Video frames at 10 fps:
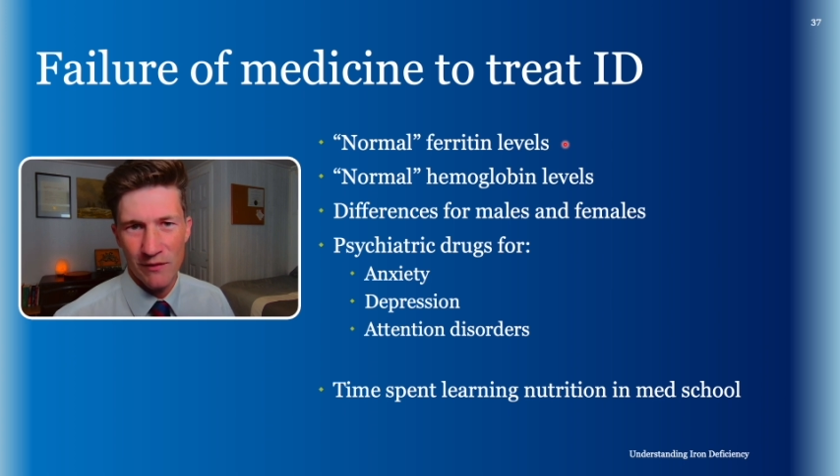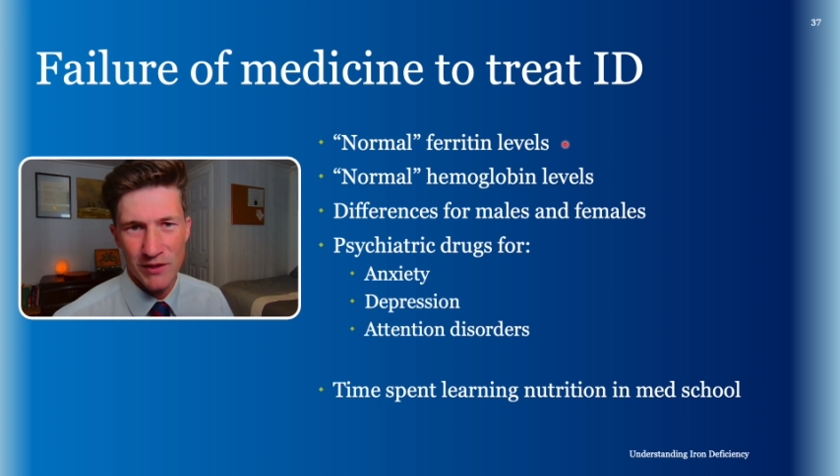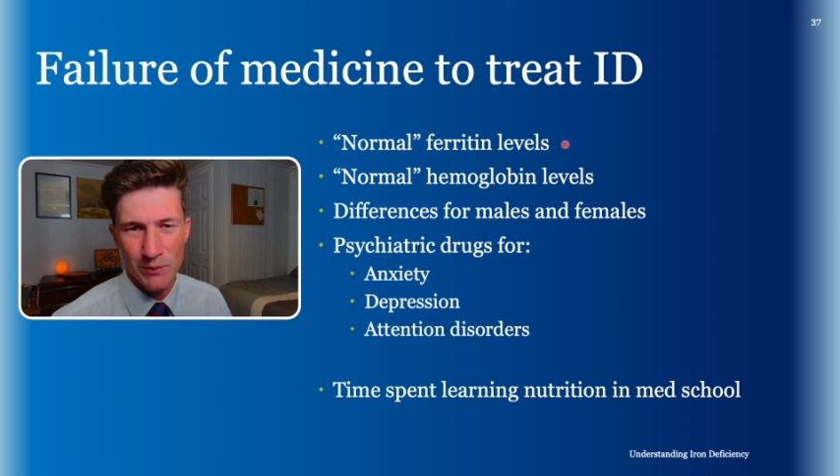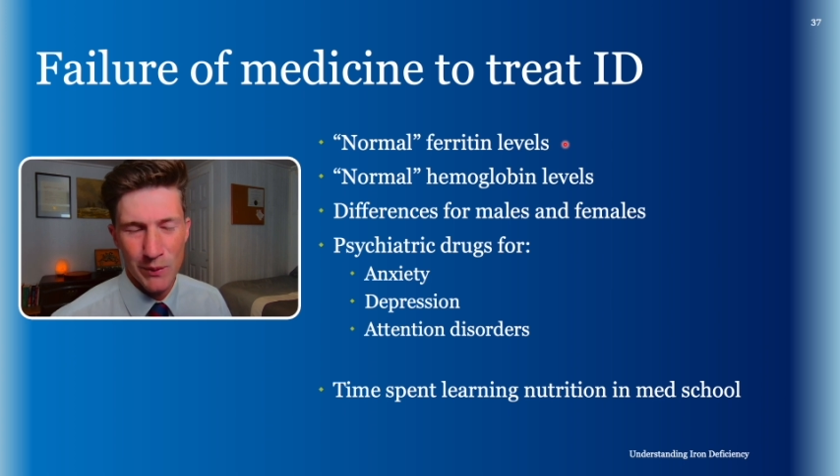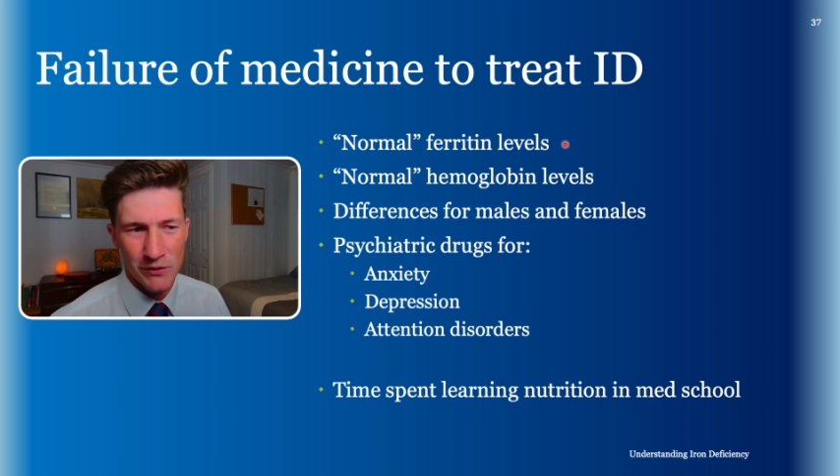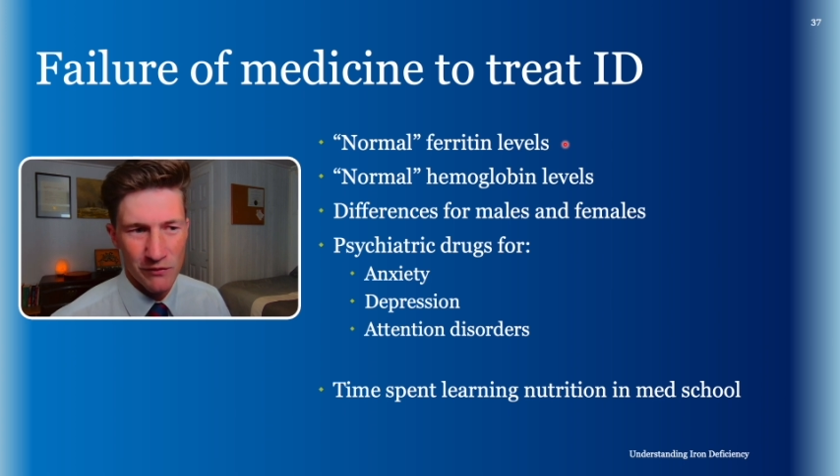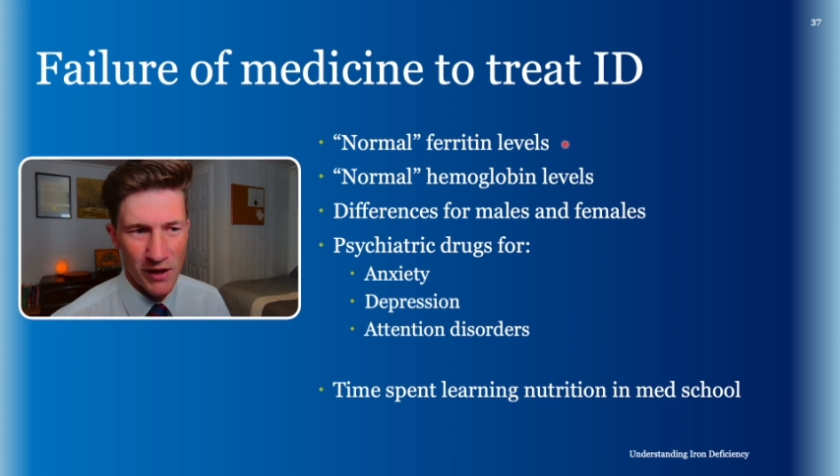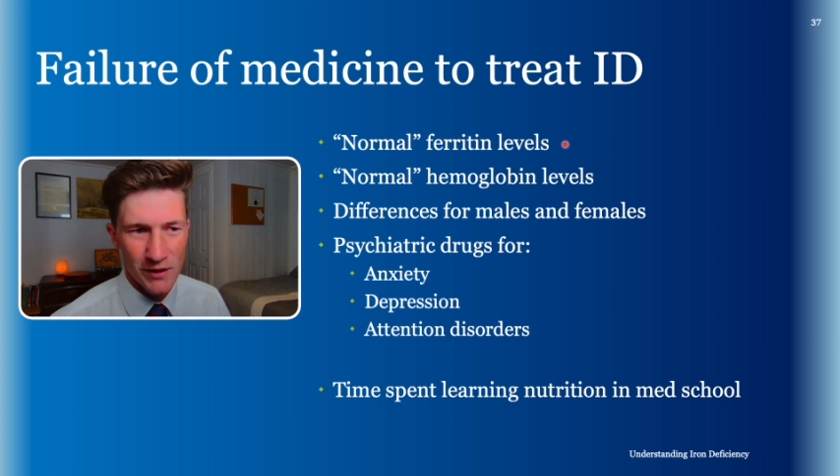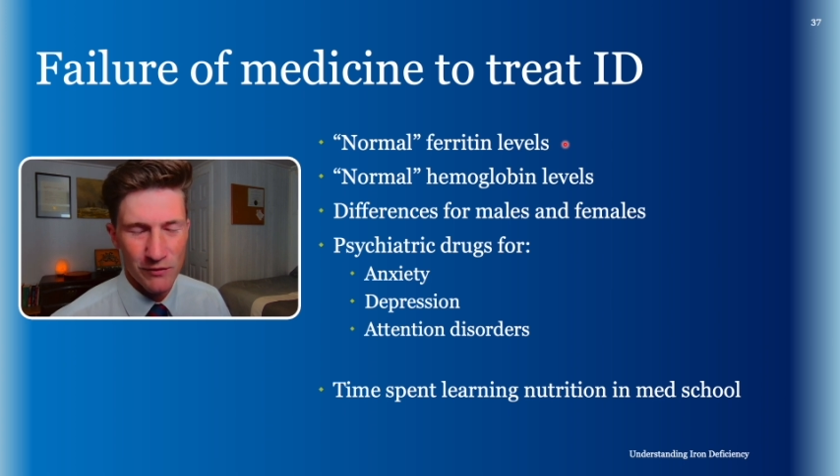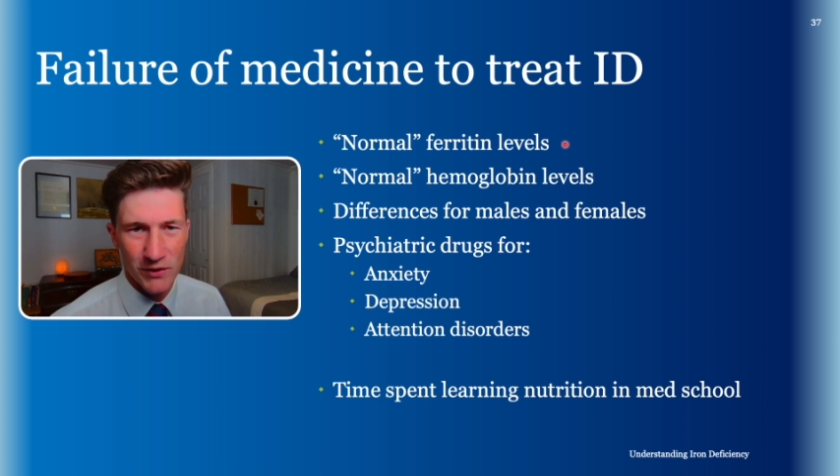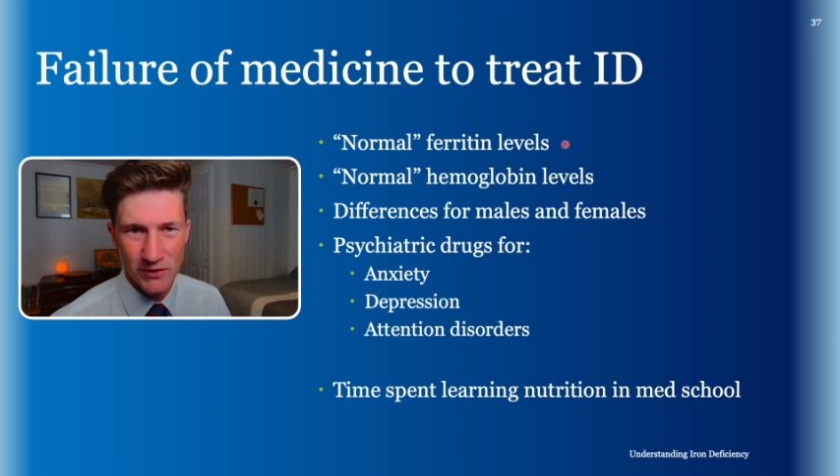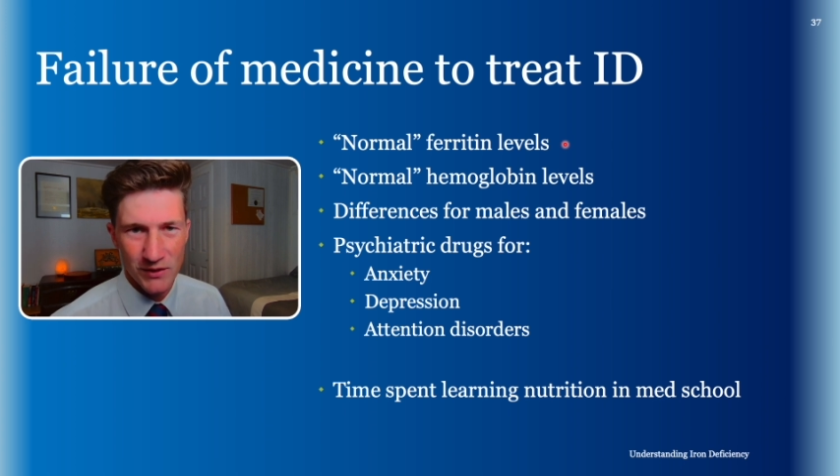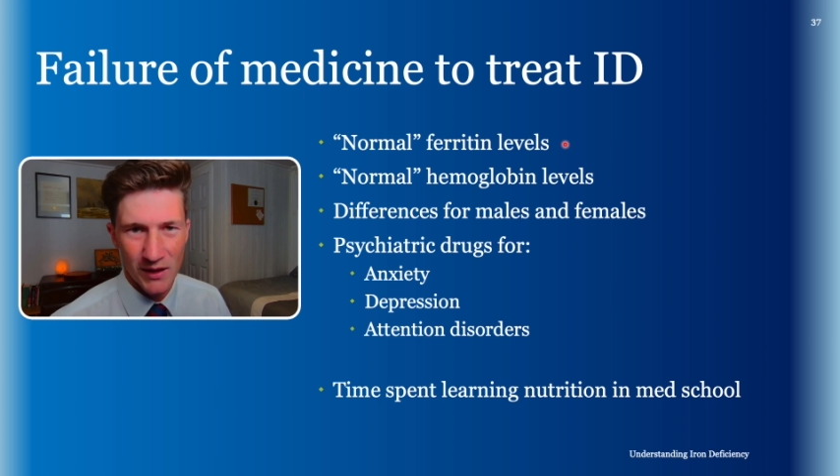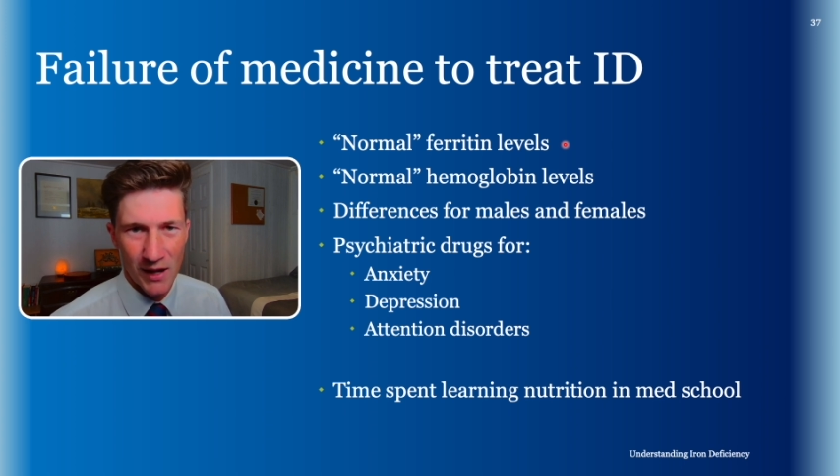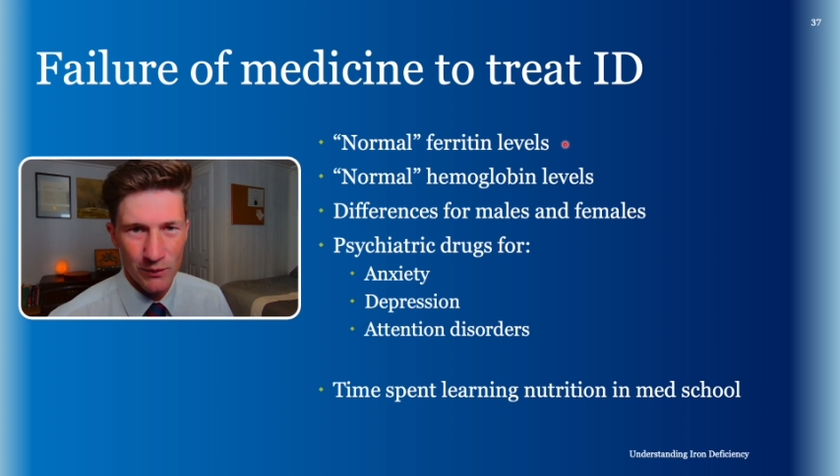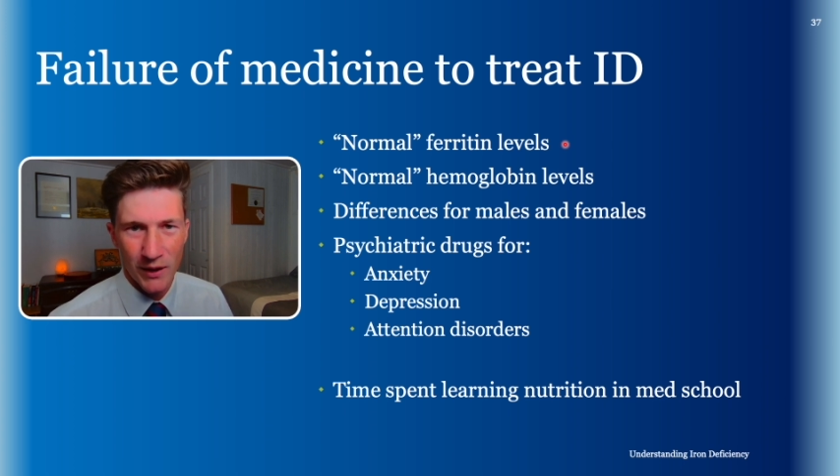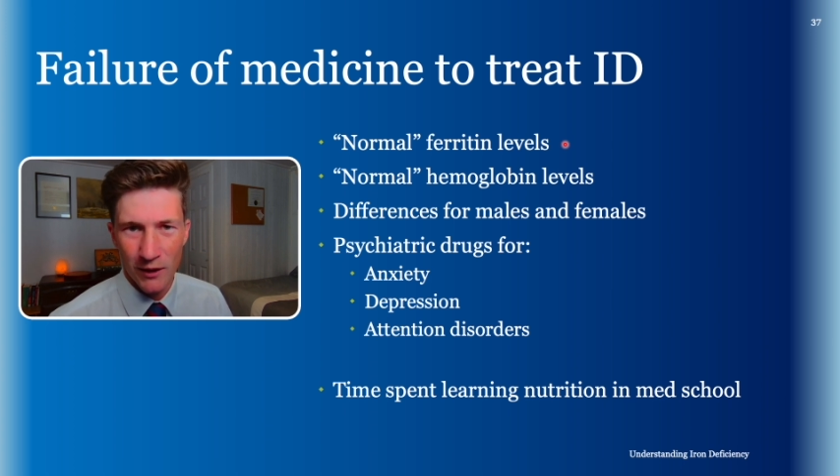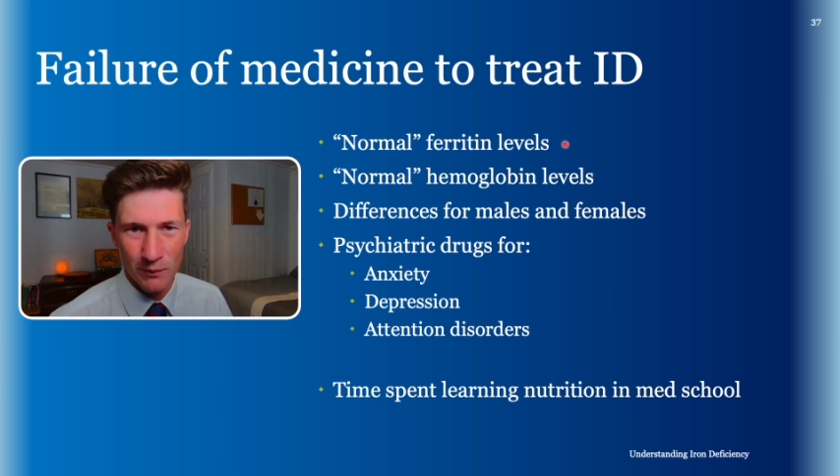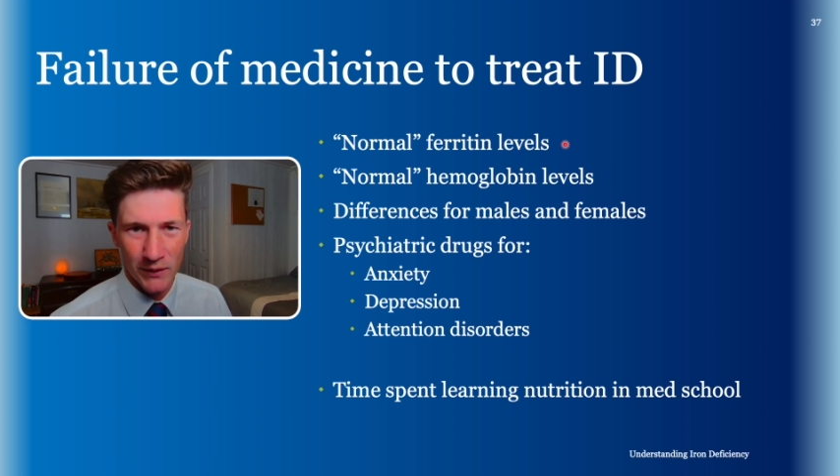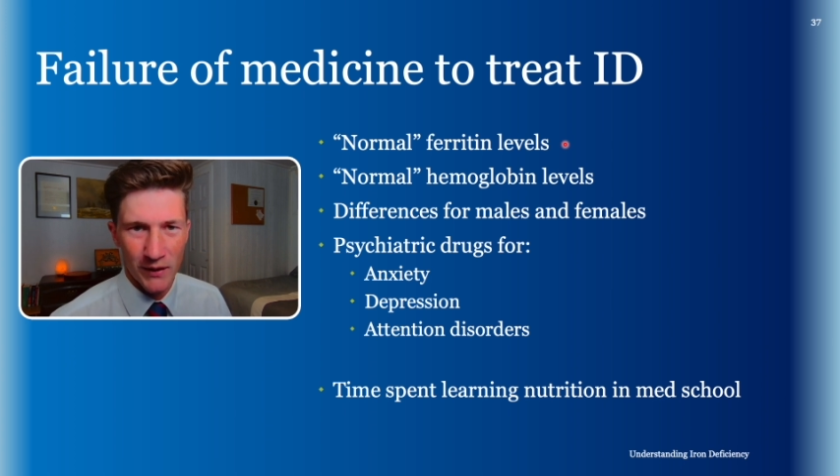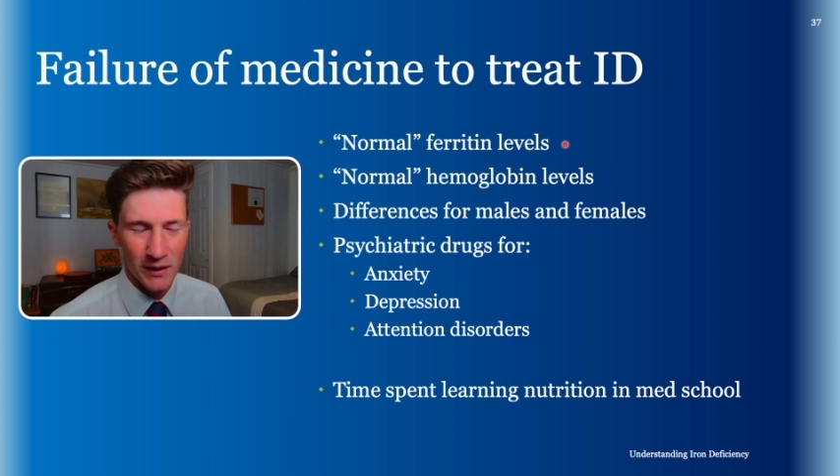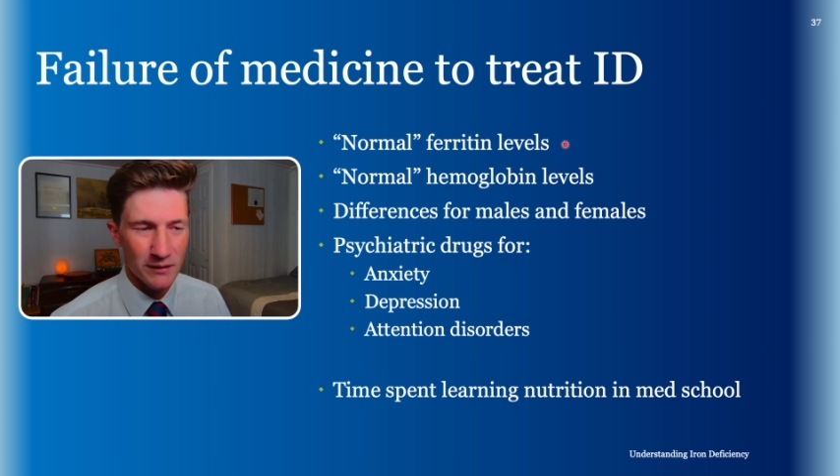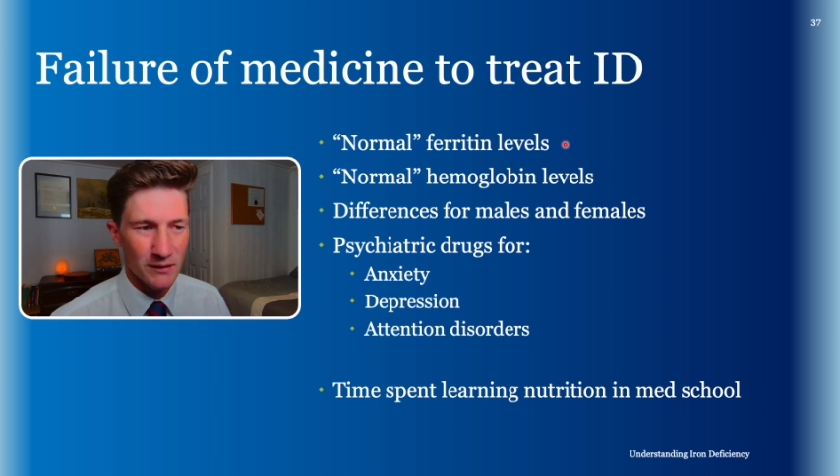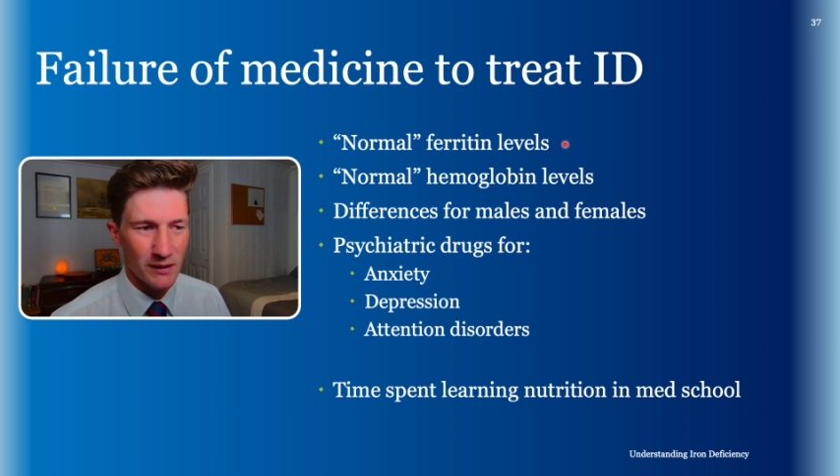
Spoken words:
symptoms of iron deficiency. I don't care about that.